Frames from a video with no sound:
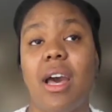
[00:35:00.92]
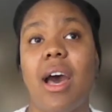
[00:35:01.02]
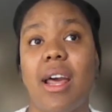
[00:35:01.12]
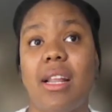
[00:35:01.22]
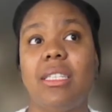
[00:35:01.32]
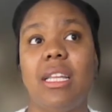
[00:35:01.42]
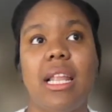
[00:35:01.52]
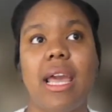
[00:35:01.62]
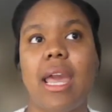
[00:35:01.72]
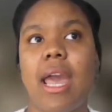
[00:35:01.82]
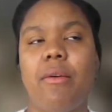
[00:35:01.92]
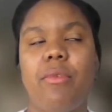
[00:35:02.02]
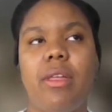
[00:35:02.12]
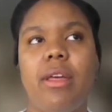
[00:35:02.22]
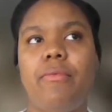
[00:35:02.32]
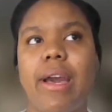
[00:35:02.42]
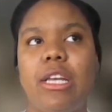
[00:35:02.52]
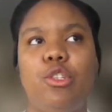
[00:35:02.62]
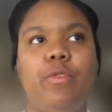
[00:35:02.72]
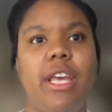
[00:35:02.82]
honestly like every
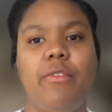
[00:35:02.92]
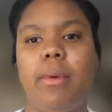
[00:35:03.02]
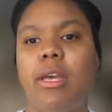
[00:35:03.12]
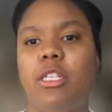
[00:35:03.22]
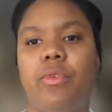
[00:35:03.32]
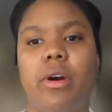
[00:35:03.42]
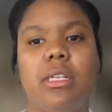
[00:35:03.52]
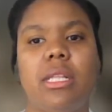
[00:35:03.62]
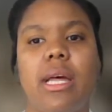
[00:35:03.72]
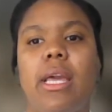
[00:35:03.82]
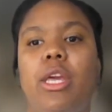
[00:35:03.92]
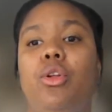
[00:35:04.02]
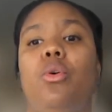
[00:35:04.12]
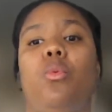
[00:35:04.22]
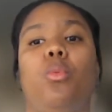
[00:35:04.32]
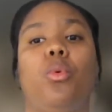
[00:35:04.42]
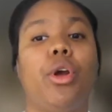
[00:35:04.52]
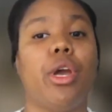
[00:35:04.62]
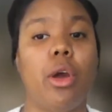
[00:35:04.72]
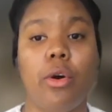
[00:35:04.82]
advice you've given me as far as like you know
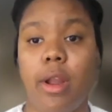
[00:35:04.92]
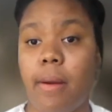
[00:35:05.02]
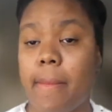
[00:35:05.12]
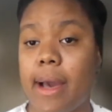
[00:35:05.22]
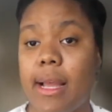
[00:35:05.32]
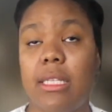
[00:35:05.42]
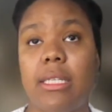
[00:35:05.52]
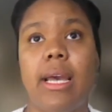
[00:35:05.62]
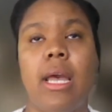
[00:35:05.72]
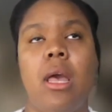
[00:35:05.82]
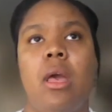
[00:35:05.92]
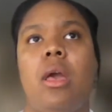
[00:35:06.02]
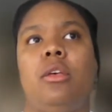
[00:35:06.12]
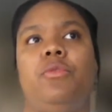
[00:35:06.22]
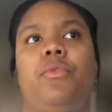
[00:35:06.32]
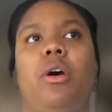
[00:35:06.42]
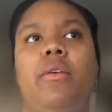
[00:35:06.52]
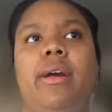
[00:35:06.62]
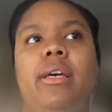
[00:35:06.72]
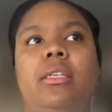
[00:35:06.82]
working on your mindset as far
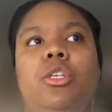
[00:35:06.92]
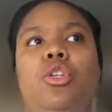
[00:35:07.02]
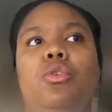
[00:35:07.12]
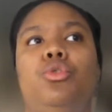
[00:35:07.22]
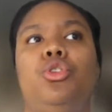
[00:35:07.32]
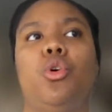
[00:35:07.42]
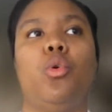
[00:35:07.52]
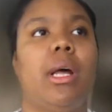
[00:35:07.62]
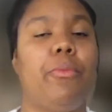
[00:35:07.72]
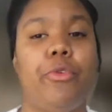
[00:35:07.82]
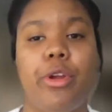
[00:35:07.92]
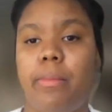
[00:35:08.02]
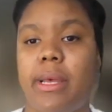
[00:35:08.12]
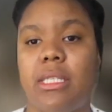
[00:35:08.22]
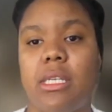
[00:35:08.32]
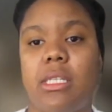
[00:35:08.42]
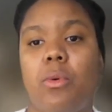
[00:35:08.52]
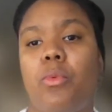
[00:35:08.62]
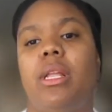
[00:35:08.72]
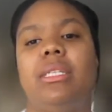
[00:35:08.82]
as you know showing up for your business and
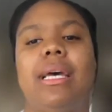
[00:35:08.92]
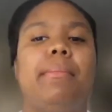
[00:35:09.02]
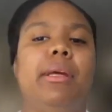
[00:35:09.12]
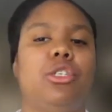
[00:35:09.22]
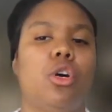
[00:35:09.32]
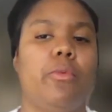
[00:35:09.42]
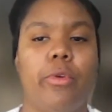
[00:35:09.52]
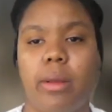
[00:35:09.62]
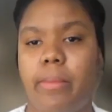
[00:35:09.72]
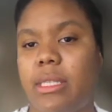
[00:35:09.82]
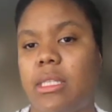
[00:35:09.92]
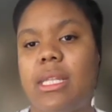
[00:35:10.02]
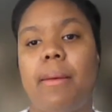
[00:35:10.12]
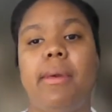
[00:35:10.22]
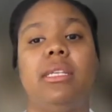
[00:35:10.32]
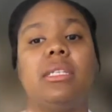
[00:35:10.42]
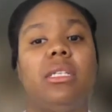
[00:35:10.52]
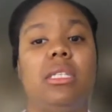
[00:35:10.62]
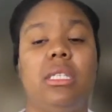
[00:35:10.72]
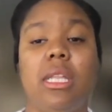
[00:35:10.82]
what does that mean show up for your business that means
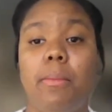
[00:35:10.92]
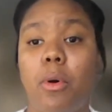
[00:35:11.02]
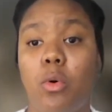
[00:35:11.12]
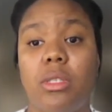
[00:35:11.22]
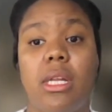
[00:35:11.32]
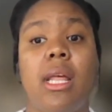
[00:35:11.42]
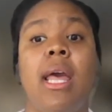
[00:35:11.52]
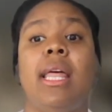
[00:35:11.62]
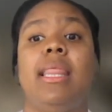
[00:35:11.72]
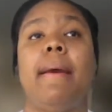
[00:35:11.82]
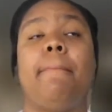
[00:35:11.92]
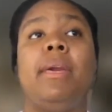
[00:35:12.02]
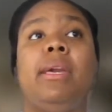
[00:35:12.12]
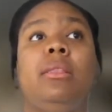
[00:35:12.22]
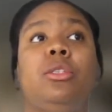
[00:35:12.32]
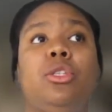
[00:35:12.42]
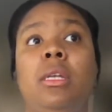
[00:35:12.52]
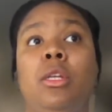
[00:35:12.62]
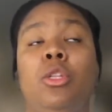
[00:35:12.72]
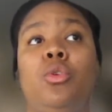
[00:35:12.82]
consistently posting that means
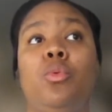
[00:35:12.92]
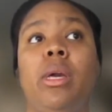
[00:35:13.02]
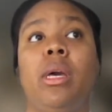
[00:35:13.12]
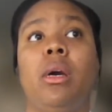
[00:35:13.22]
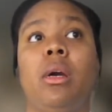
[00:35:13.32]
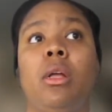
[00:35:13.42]
doing